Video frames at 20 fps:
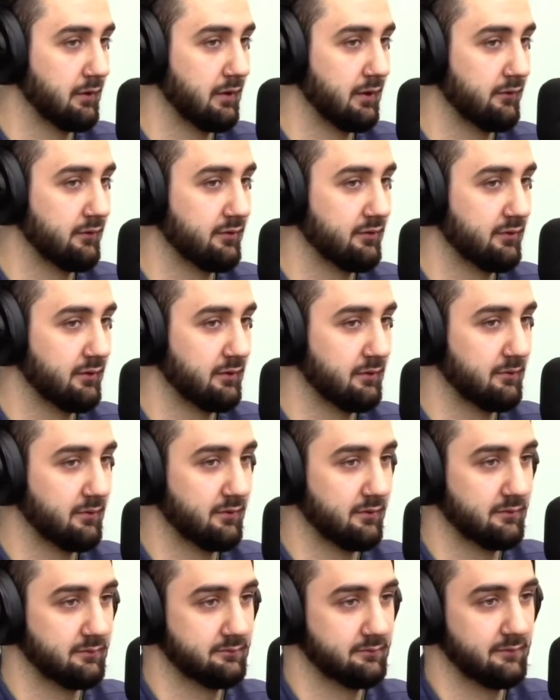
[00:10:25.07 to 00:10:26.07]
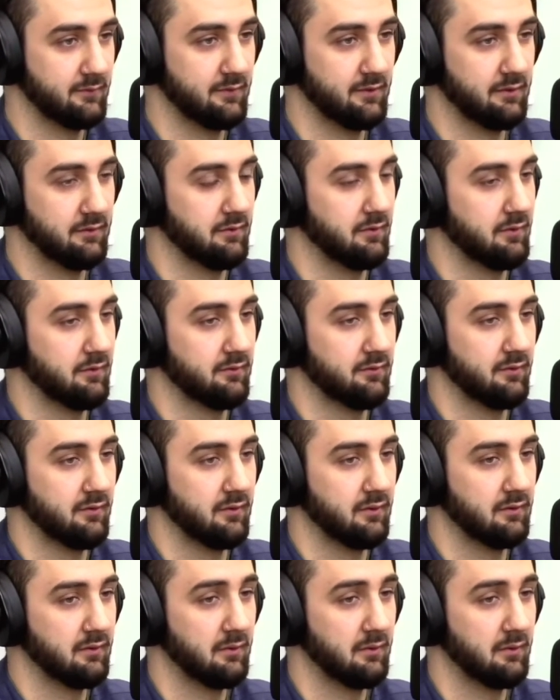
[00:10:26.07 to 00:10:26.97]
Obviously, it's not, you're not selling.